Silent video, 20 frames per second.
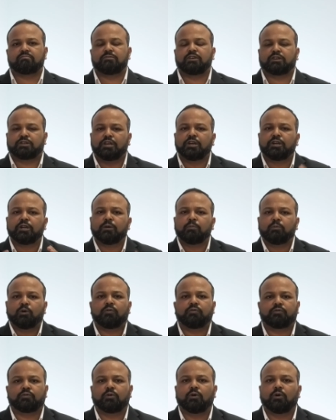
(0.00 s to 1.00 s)
The kingdom
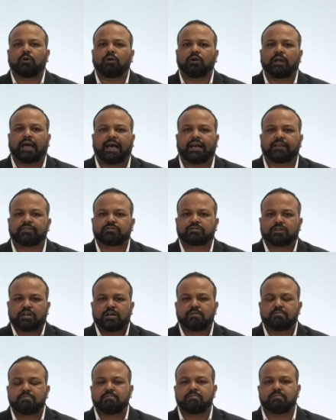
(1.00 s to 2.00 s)
of God has
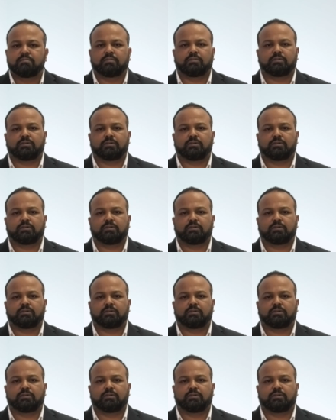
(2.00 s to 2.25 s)
come.